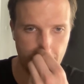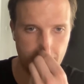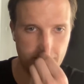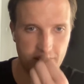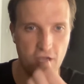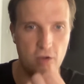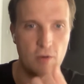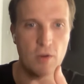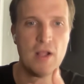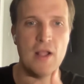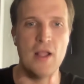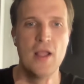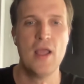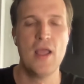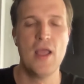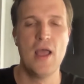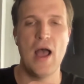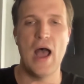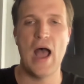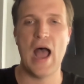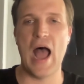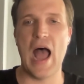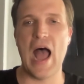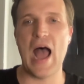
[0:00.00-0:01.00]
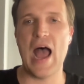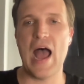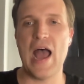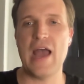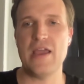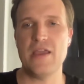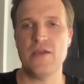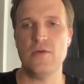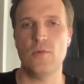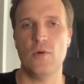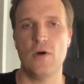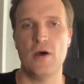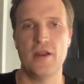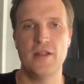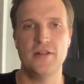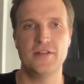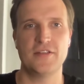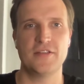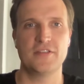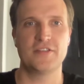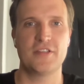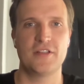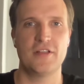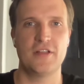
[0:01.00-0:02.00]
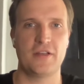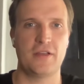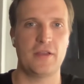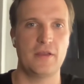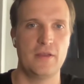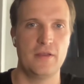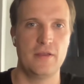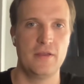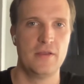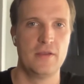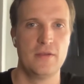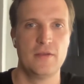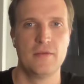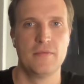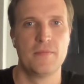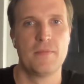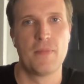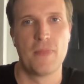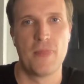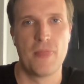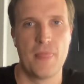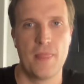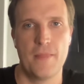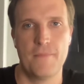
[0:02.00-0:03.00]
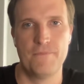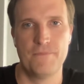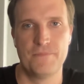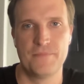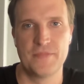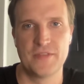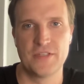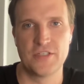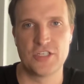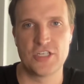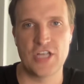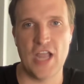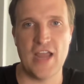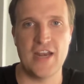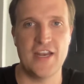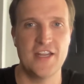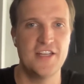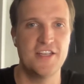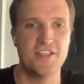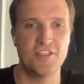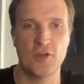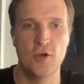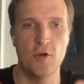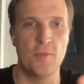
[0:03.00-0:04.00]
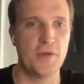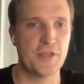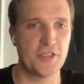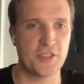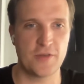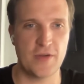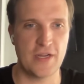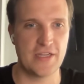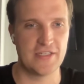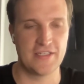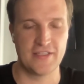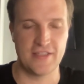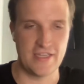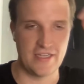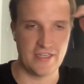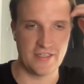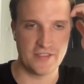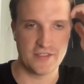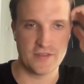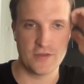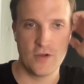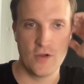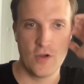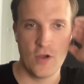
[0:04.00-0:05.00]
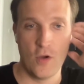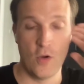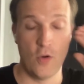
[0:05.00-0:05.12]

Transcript: So I wanted to. So look, China does a whole bunch of crazy things.